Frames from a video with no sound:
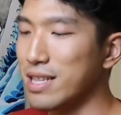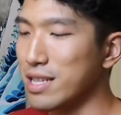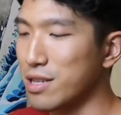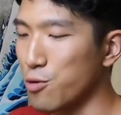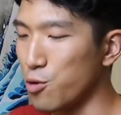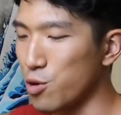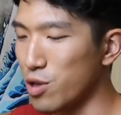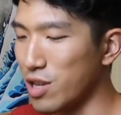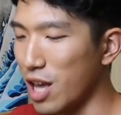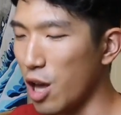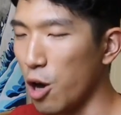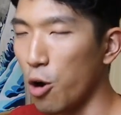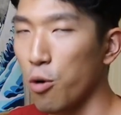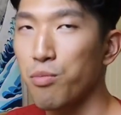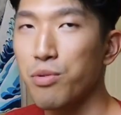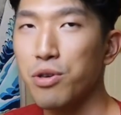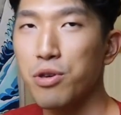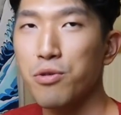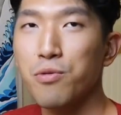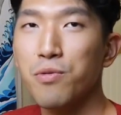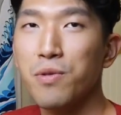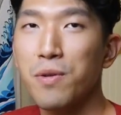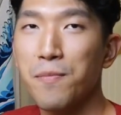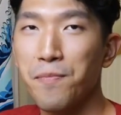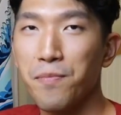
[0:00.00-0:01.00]
going to help
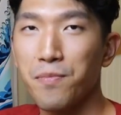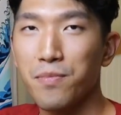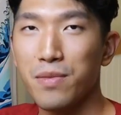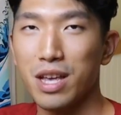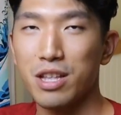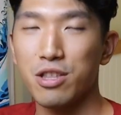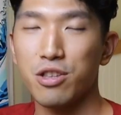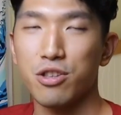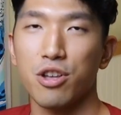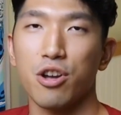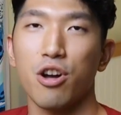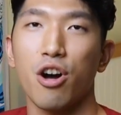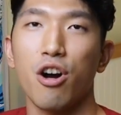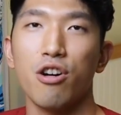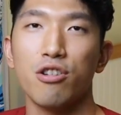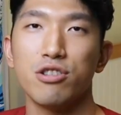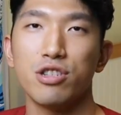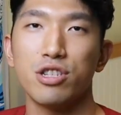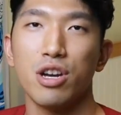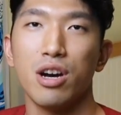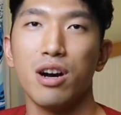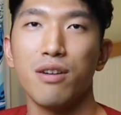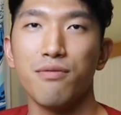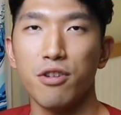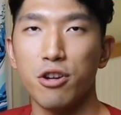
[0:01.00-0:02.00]
you get to the
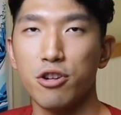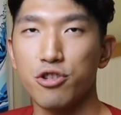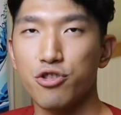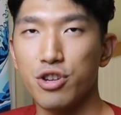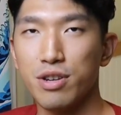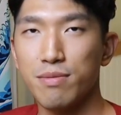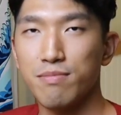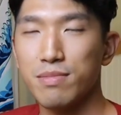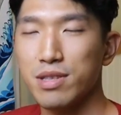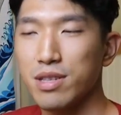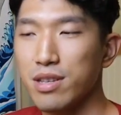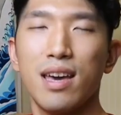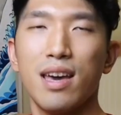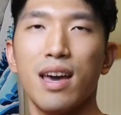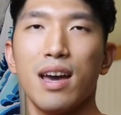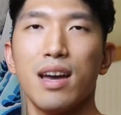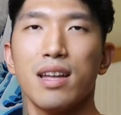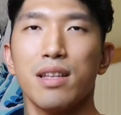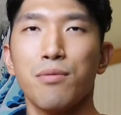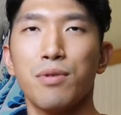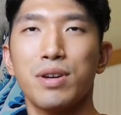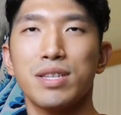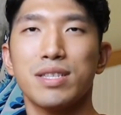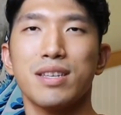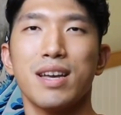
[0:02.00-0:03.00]
college of your dreams.
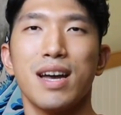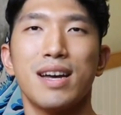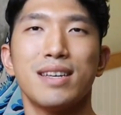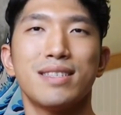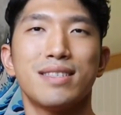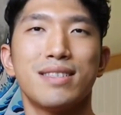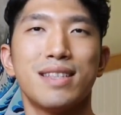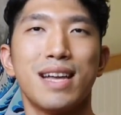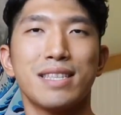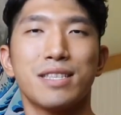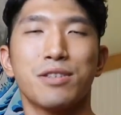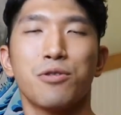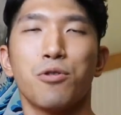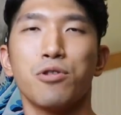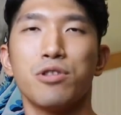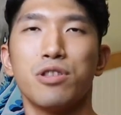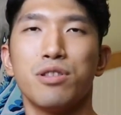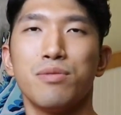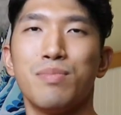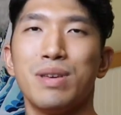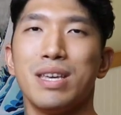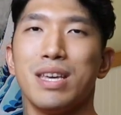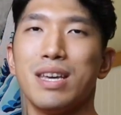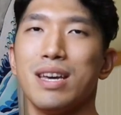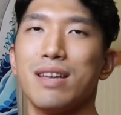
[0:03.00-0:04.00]
Anyways, guys, that's going
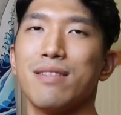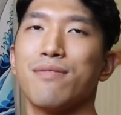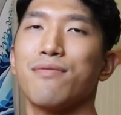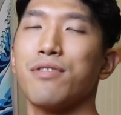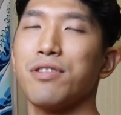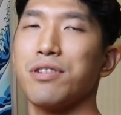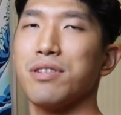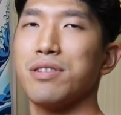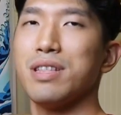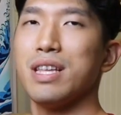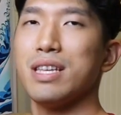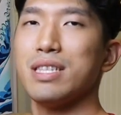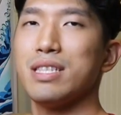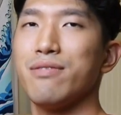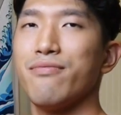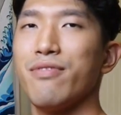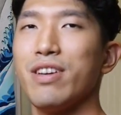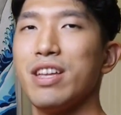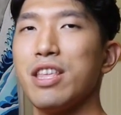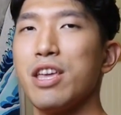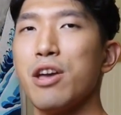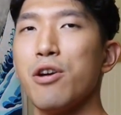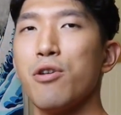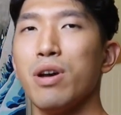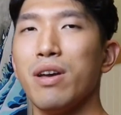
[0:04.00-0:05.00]
to be it for today's
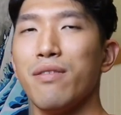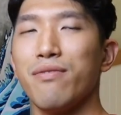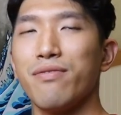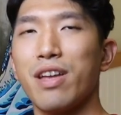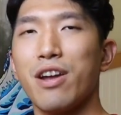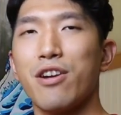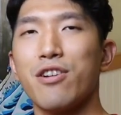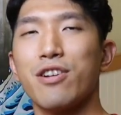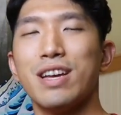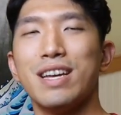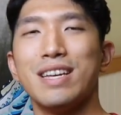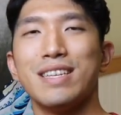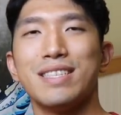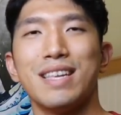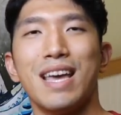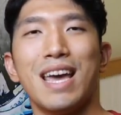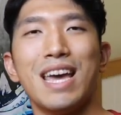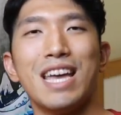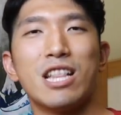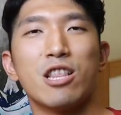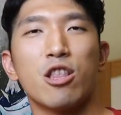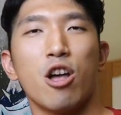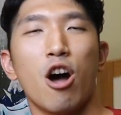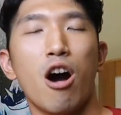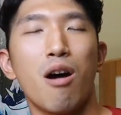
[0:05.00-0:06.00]
video. If there is
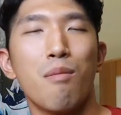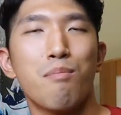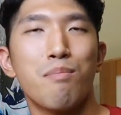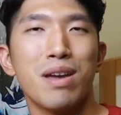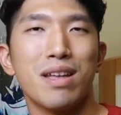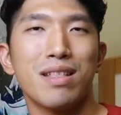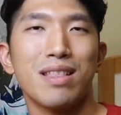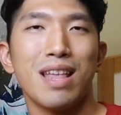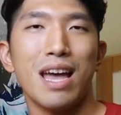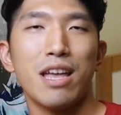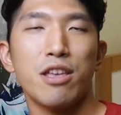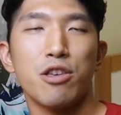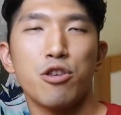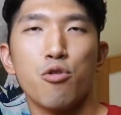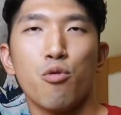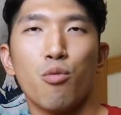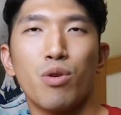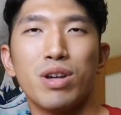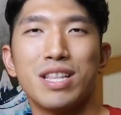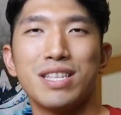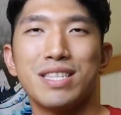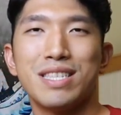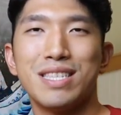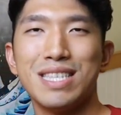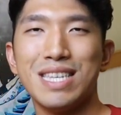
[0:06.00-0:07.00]
a topic that you
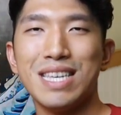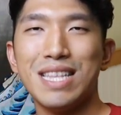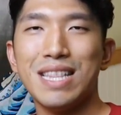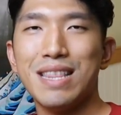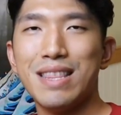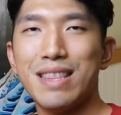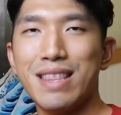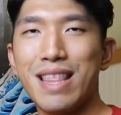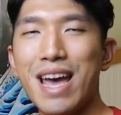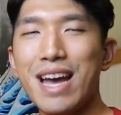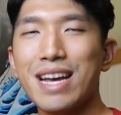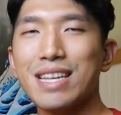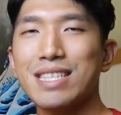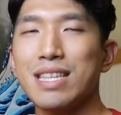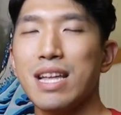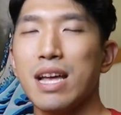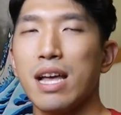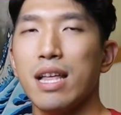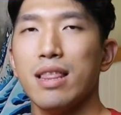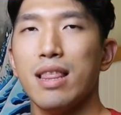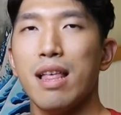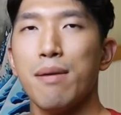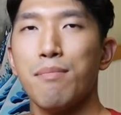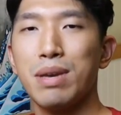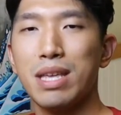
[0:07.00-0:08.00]
want to see next,
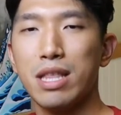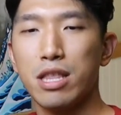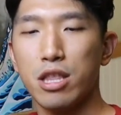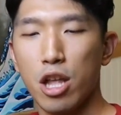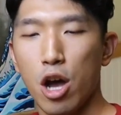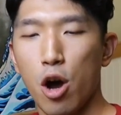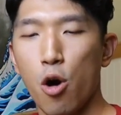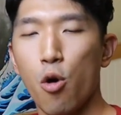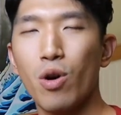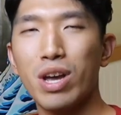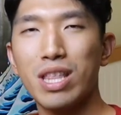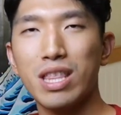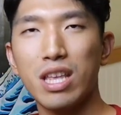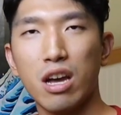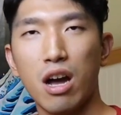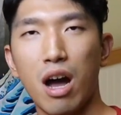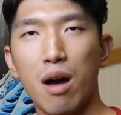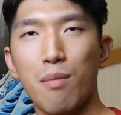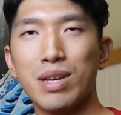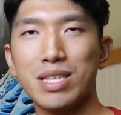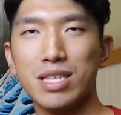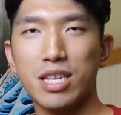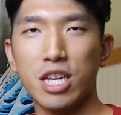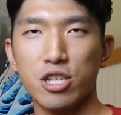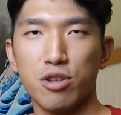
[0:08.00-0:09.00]
let me know in the
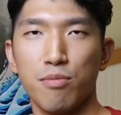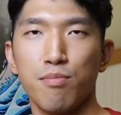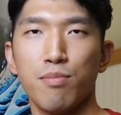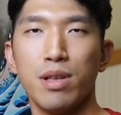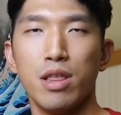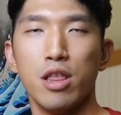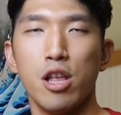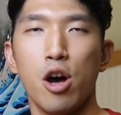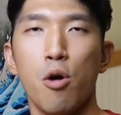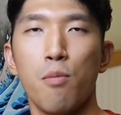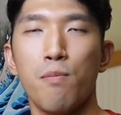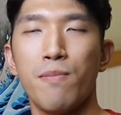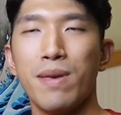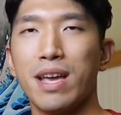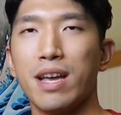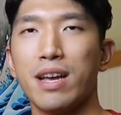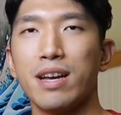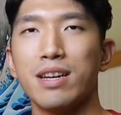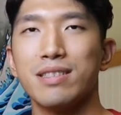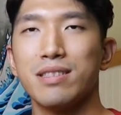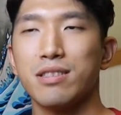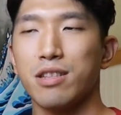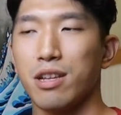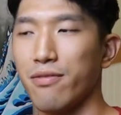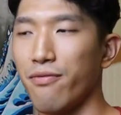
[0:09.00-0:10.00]
comment section below
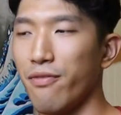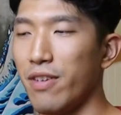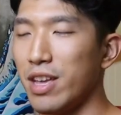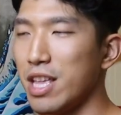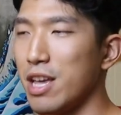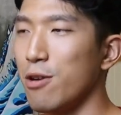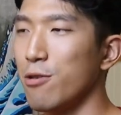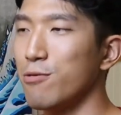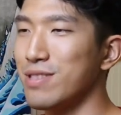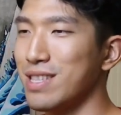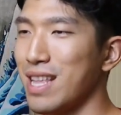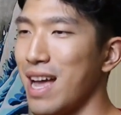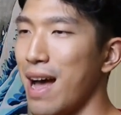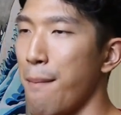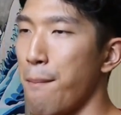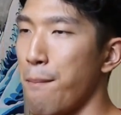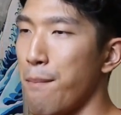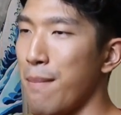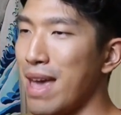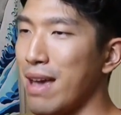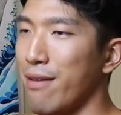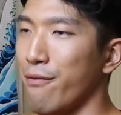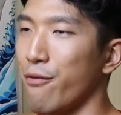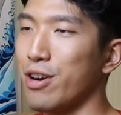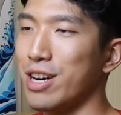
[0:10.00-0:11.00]
because the videos that I
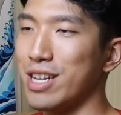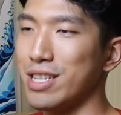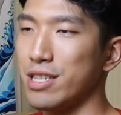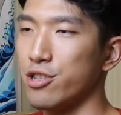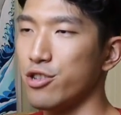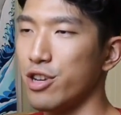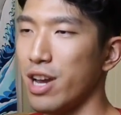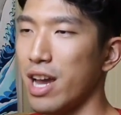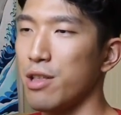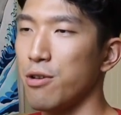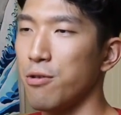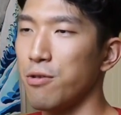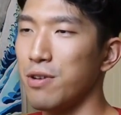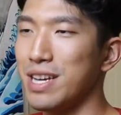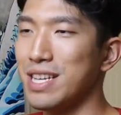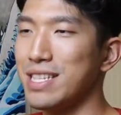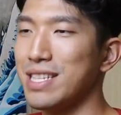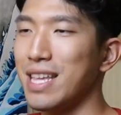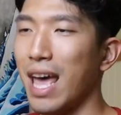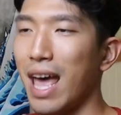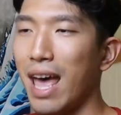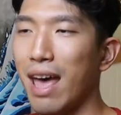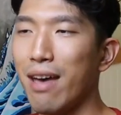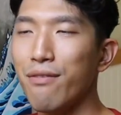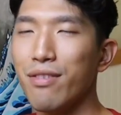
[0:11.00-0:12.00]
make for this channel
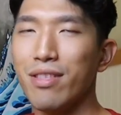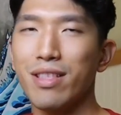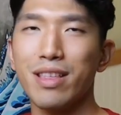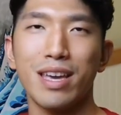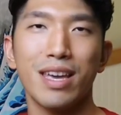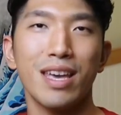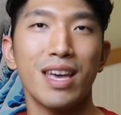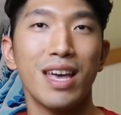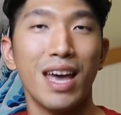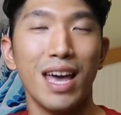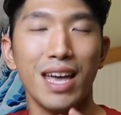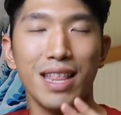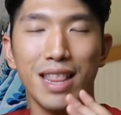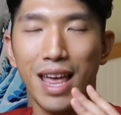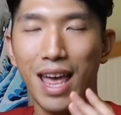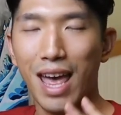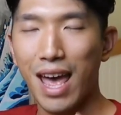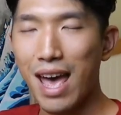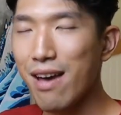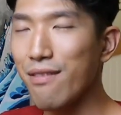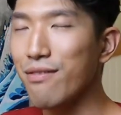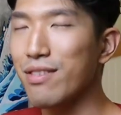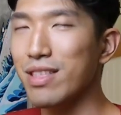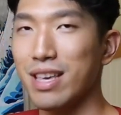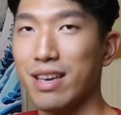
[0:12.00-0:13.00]
is heavily and
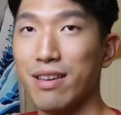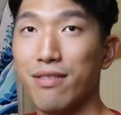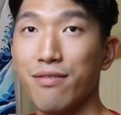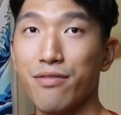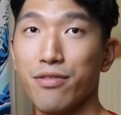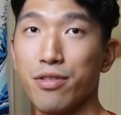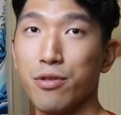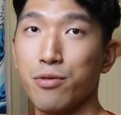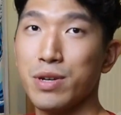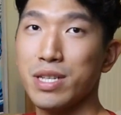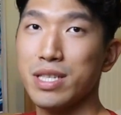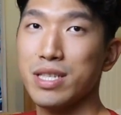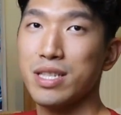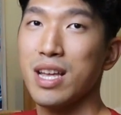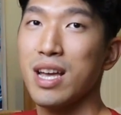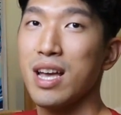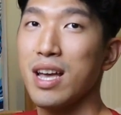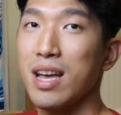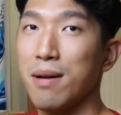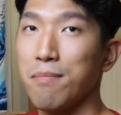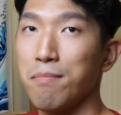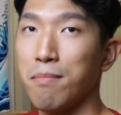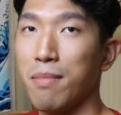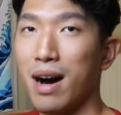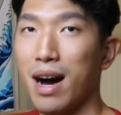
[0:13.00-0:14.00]
heavily influenced
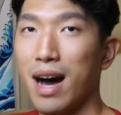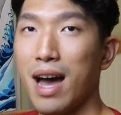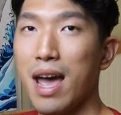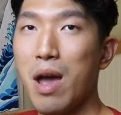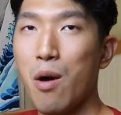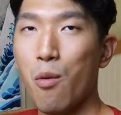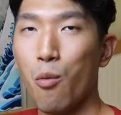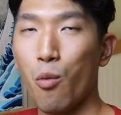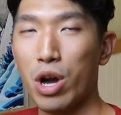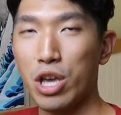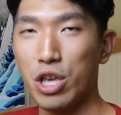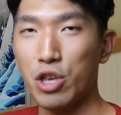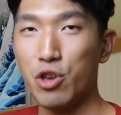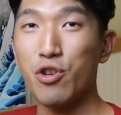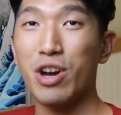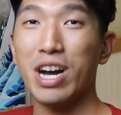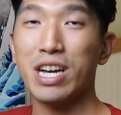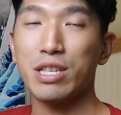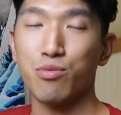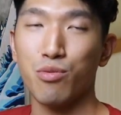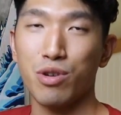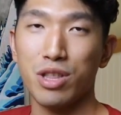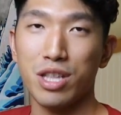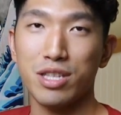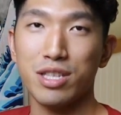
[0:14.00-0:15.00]
by what you
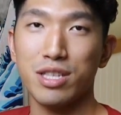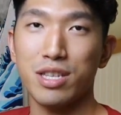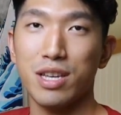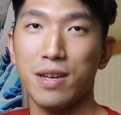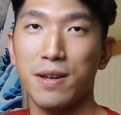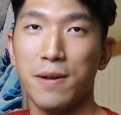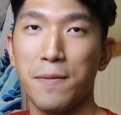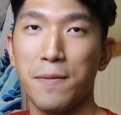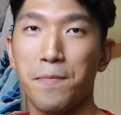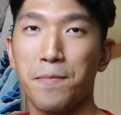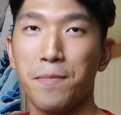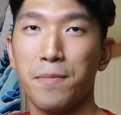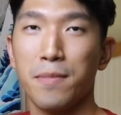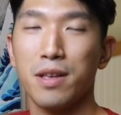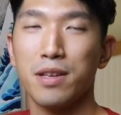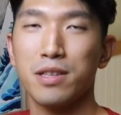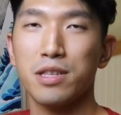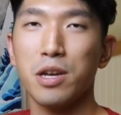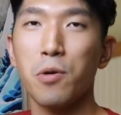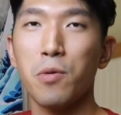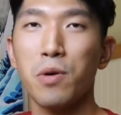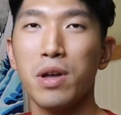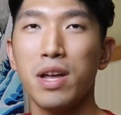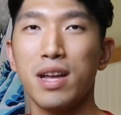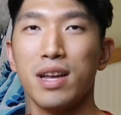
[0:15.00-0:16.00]
guys want to see.
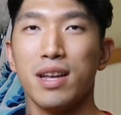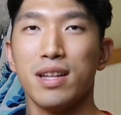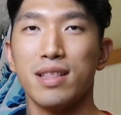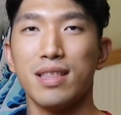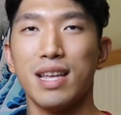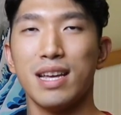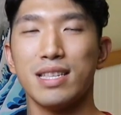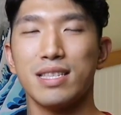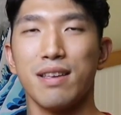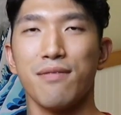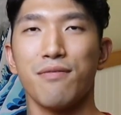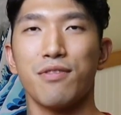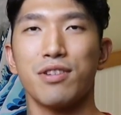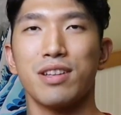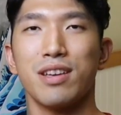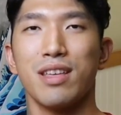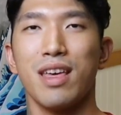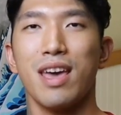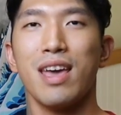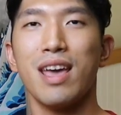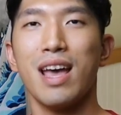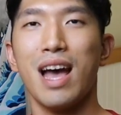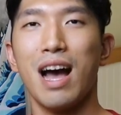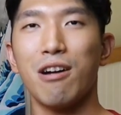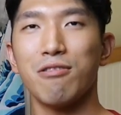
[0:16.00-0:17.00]
So that's it for
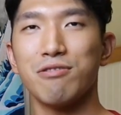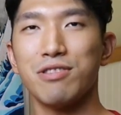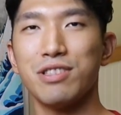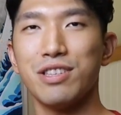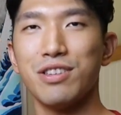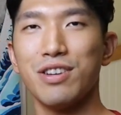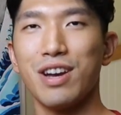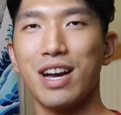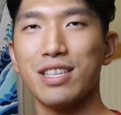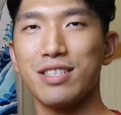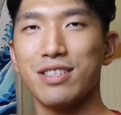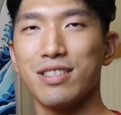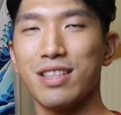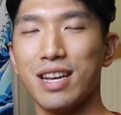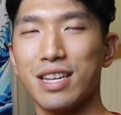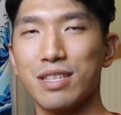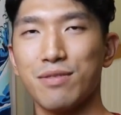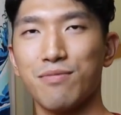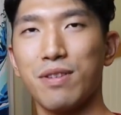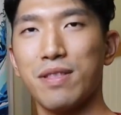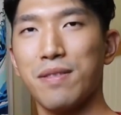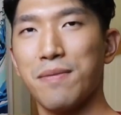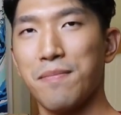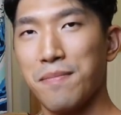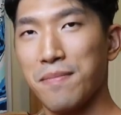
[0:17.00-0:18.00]
today. I'll see you guys in the next
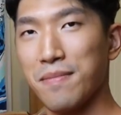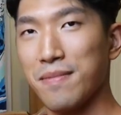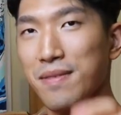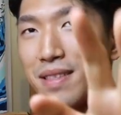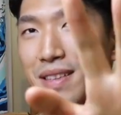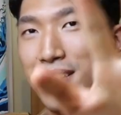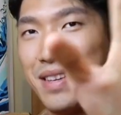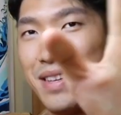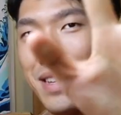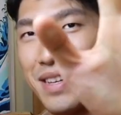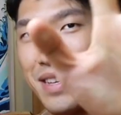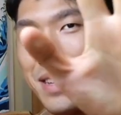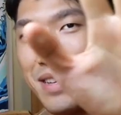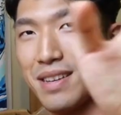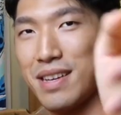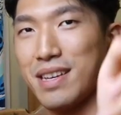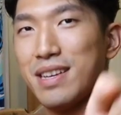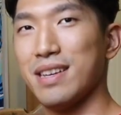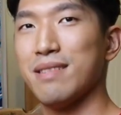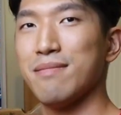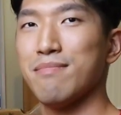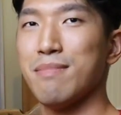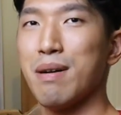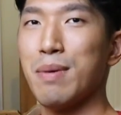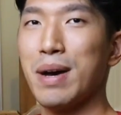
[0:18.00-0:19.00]
one.
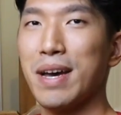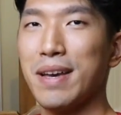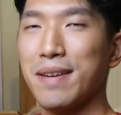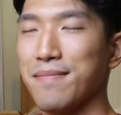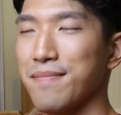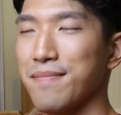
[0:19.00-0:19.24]
Bye bye